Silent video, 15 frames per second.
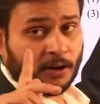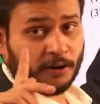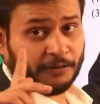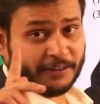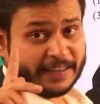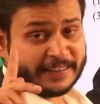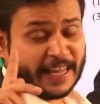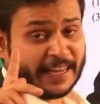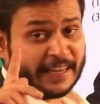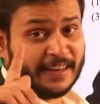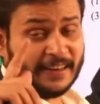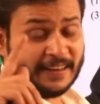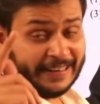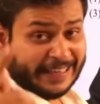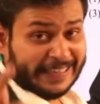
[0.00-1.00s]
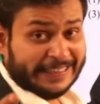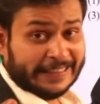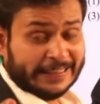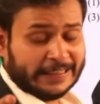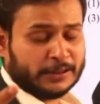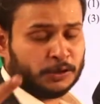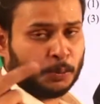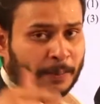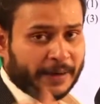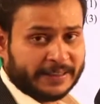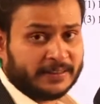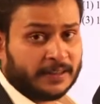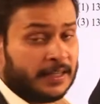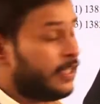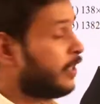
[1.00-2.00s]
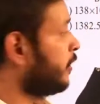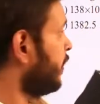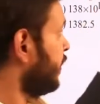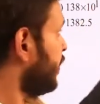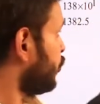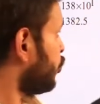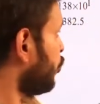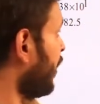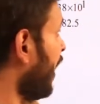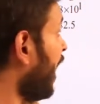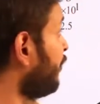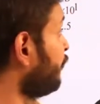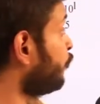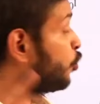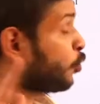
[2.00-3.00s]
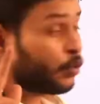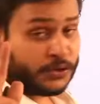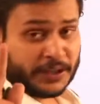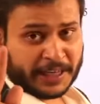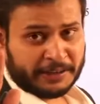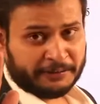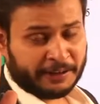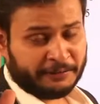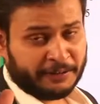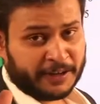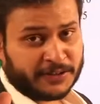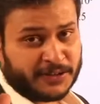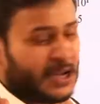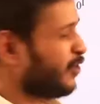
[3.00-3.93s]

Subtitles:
of rectangle, length into breadth, it should have 2 significant figures.